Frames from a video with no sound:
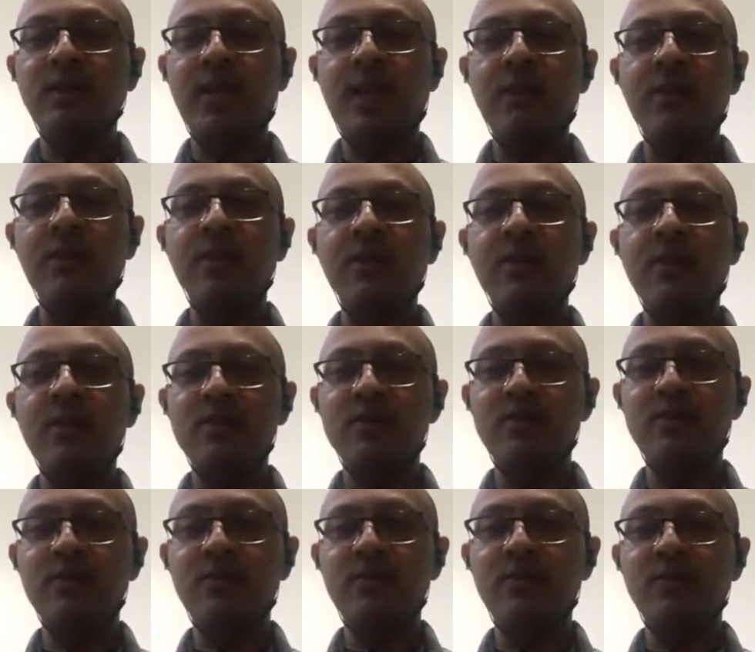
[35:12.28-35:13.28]
came across
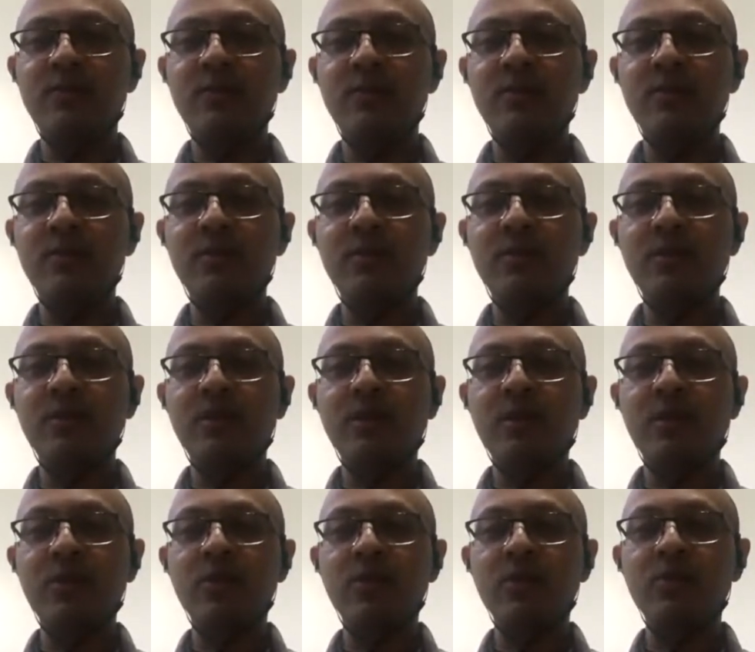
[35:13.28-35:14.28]

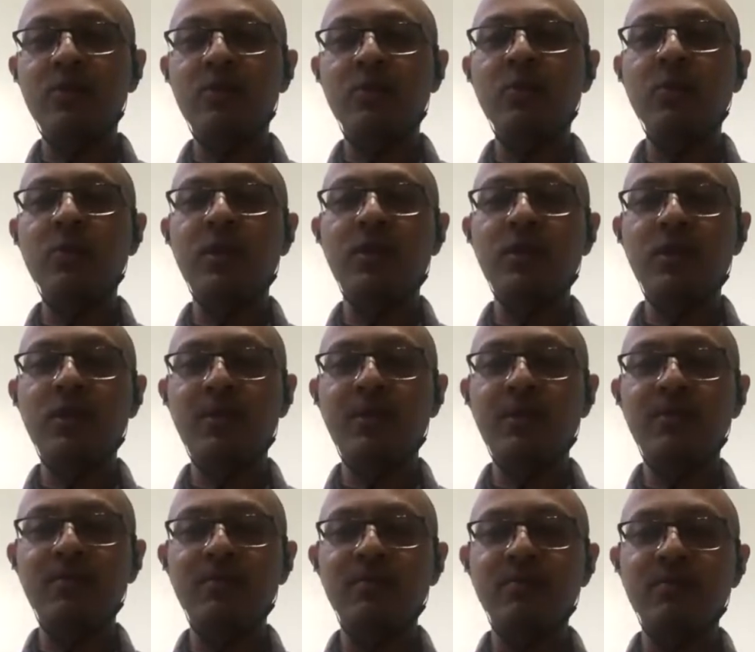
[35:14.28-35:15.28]
a story,
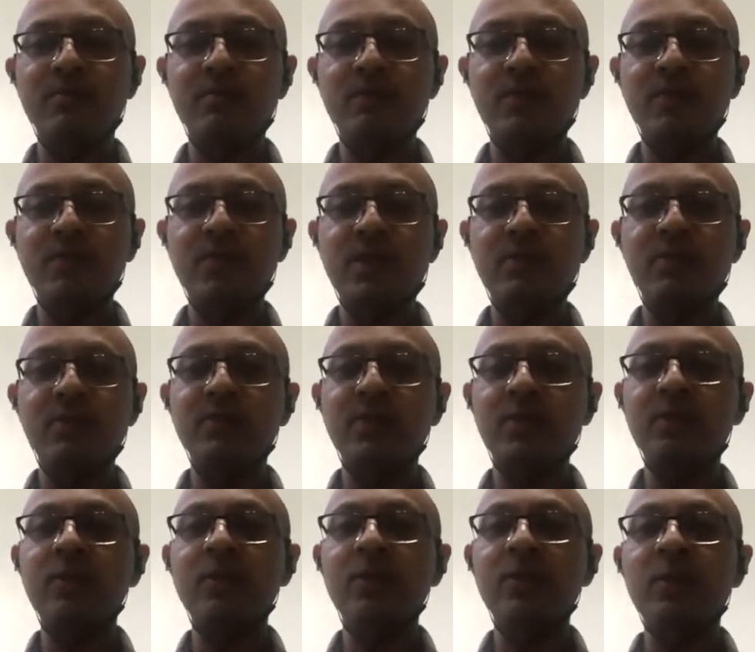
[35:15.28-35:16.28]

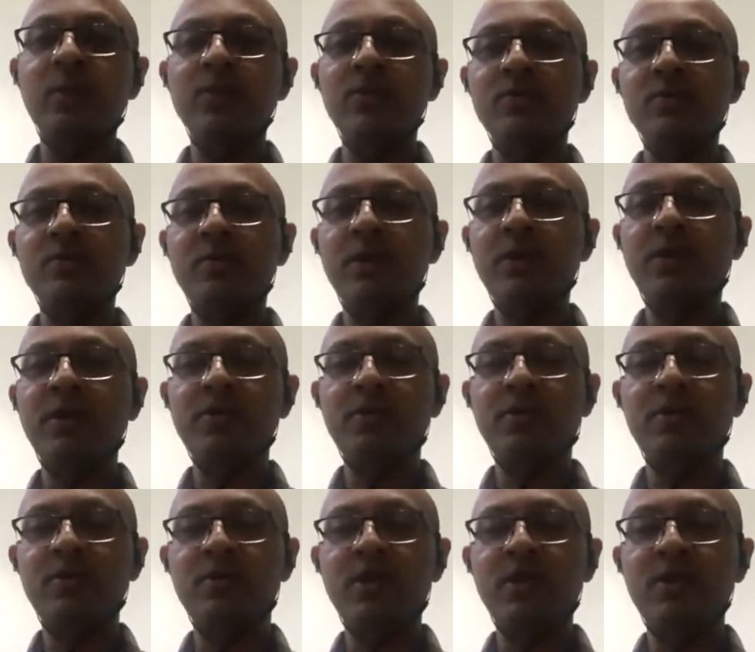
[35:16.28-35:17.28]
some quotes by His
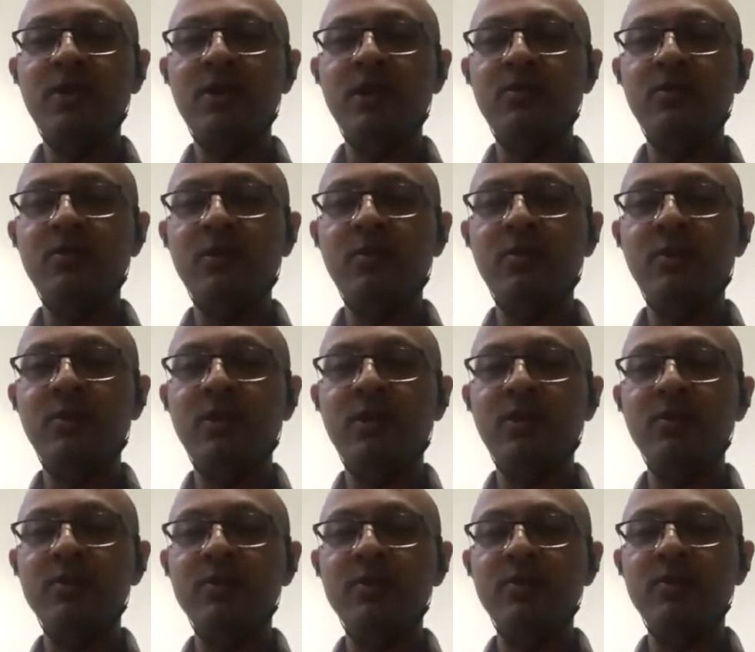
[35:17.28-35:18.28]
Holiness Radhana Swami
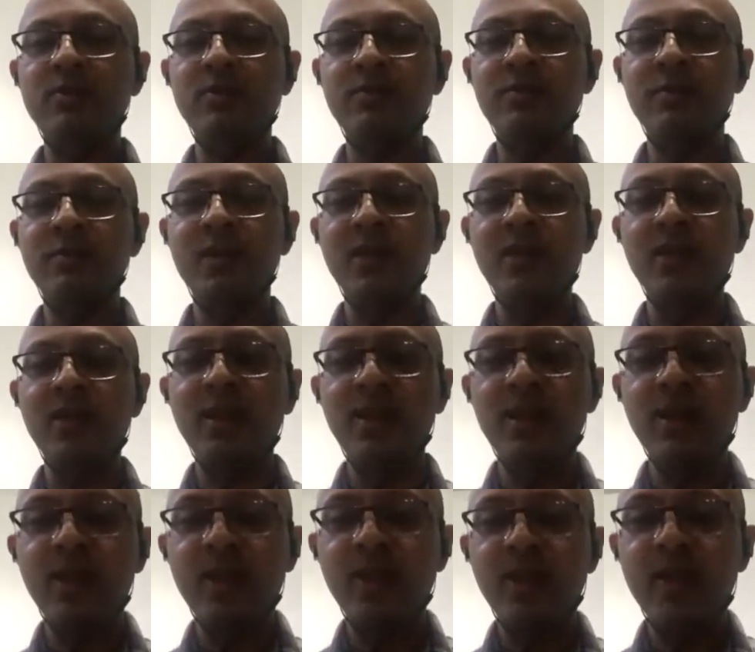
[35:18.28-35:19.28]
Maharaj.
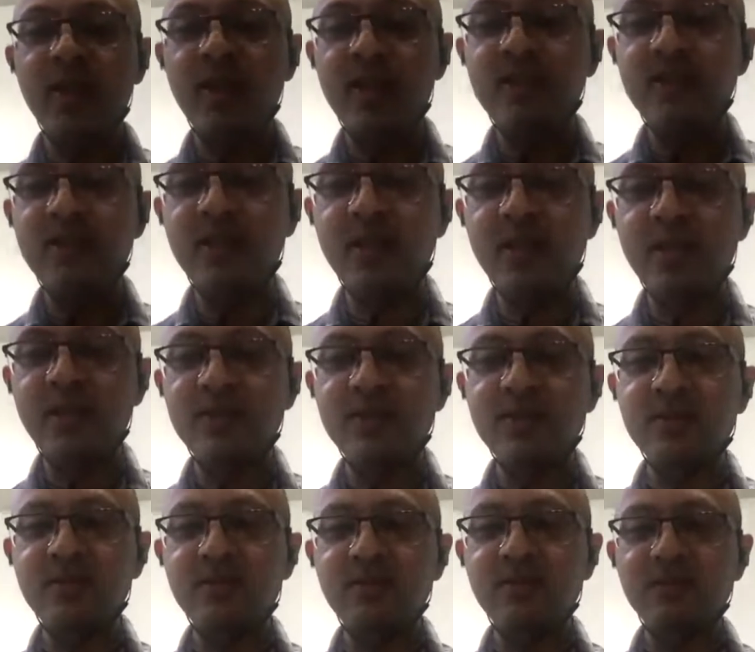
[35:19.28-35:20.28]
He says
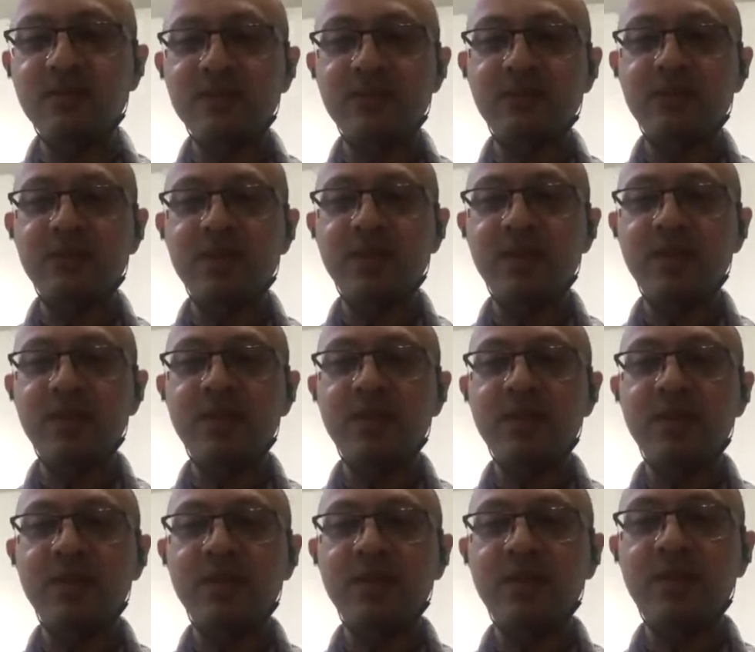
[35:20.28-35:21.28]

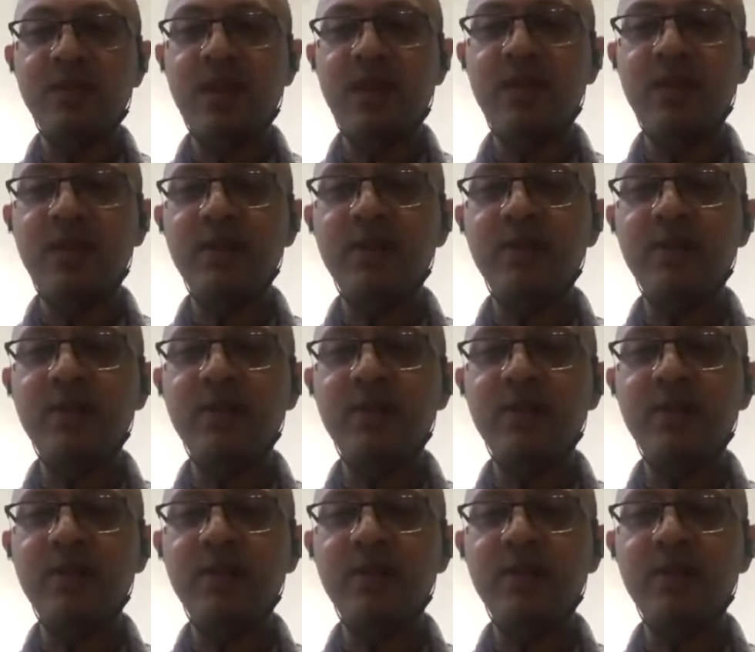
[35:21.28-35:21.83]
that